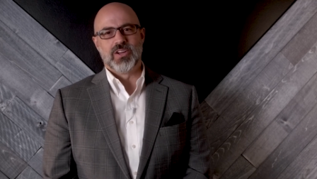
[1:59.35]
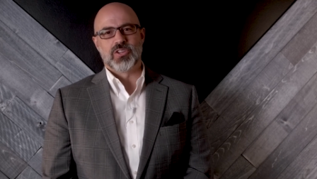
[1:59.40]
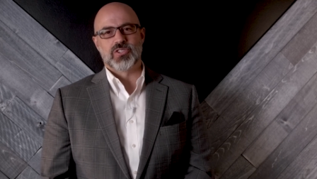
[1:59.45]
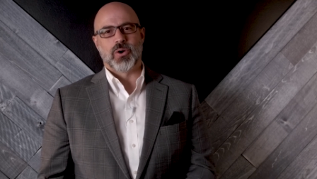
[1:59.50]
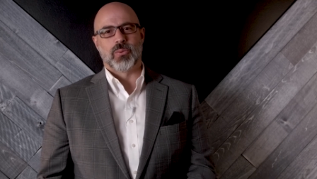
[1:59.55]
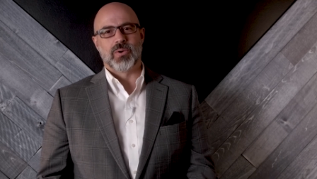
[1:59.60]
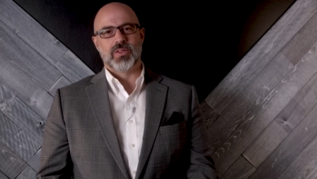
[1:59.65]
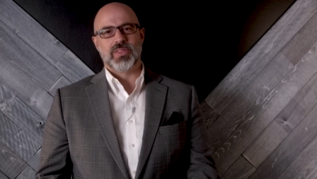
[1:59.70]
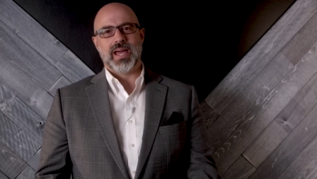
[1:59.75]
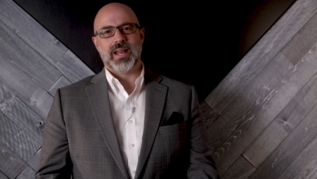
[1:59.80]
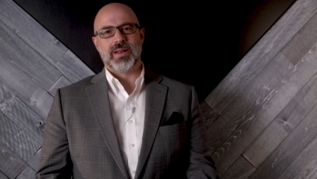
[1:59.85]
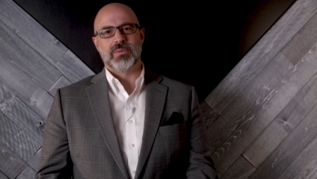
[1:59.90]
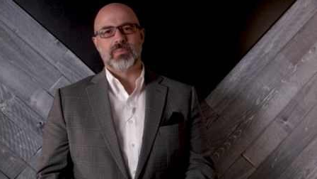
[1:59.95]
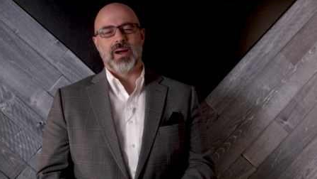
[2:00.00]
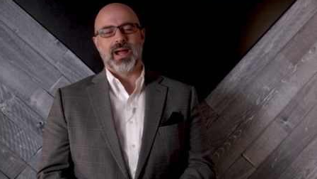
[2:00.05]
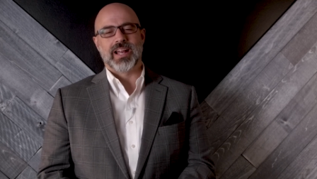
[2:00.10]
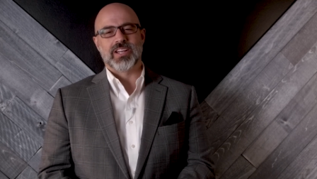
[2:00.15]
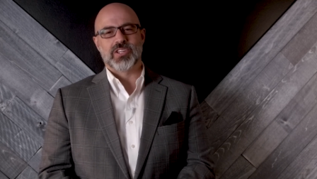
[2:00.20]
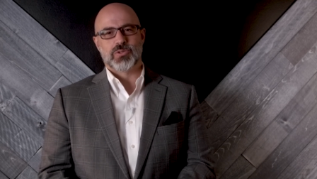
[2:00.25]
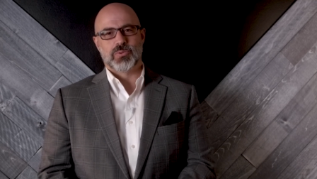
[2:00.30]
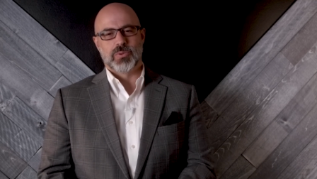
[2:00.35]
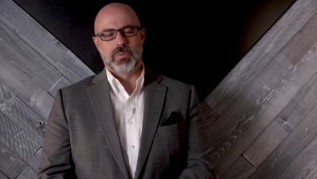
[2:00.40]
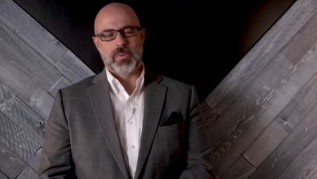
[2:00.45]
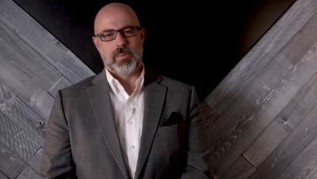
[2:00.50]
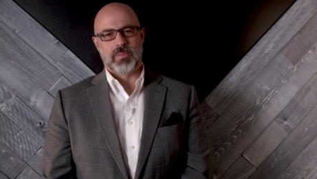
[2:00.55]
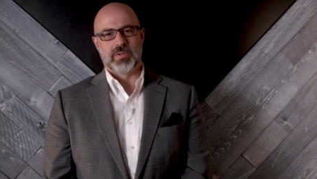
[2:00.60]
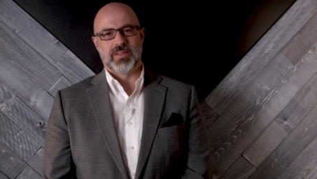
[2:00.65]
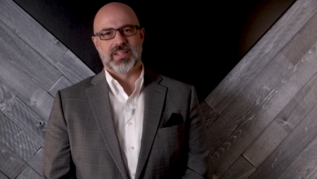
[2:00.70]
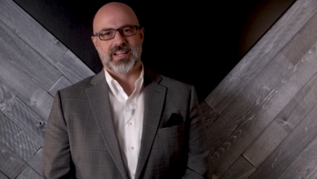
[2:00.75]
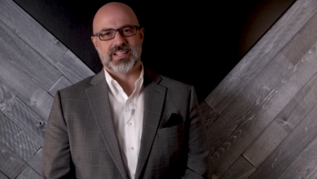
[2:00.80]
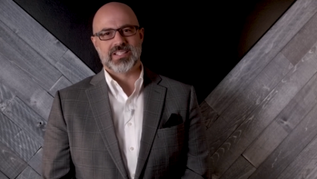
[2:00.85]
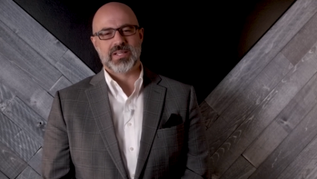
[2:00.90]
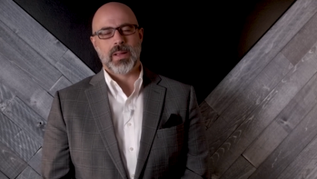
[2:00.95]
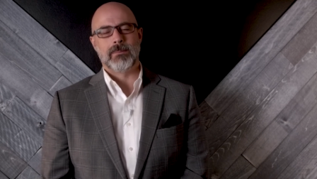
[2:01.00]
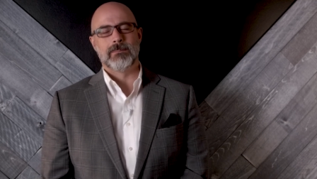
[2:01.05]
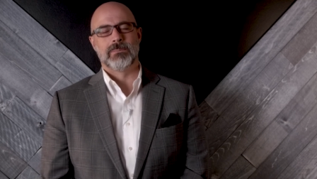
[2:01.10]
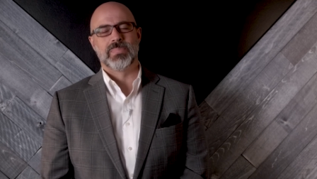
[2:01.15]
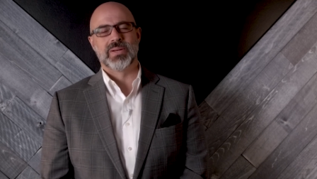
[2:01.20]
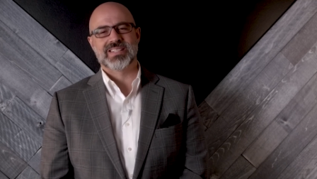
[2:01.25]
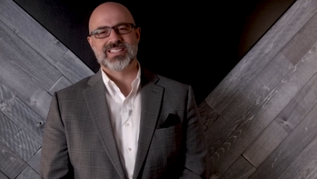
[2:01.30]
So, with that in mind, just remember this
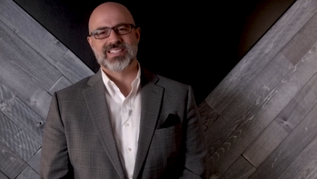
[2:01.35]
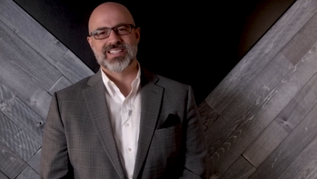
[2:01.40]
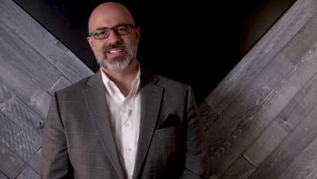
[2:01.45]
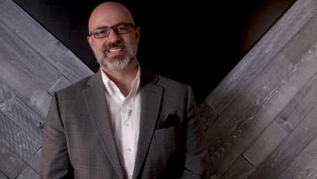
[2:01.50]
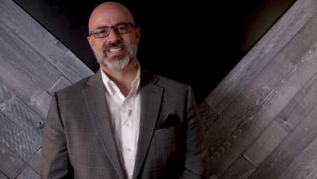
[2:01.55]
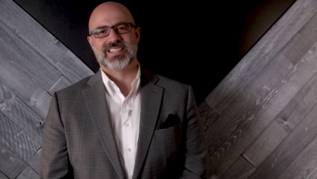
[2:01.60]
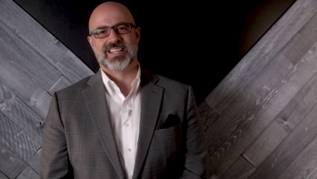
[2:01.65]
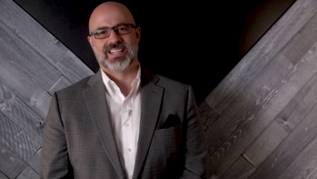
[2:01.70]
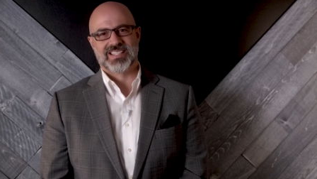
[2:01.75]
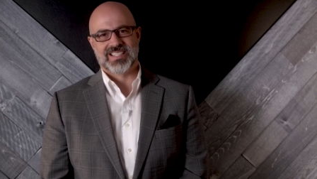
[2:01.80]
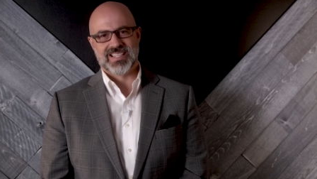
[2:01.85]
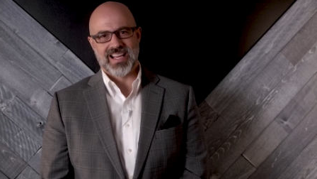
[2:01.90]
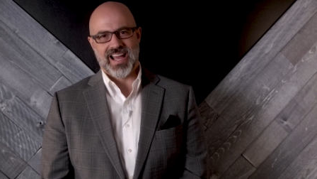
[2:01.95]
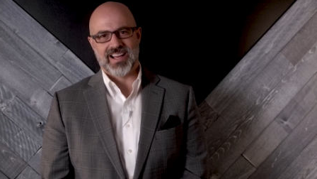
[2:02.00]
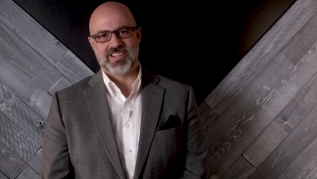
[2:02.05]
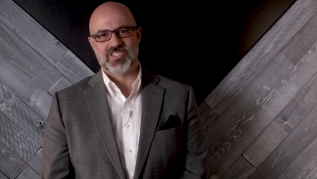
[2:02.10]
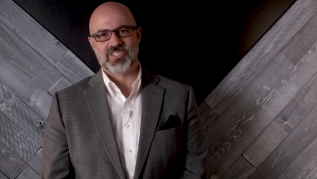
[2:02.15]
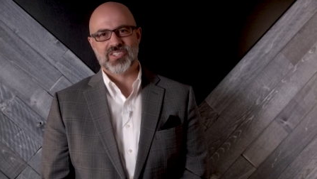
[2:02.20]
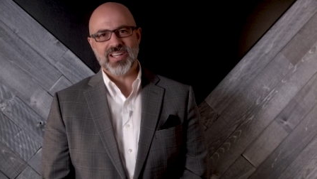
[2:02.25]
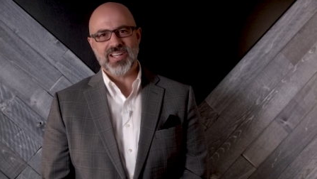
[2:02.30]
business success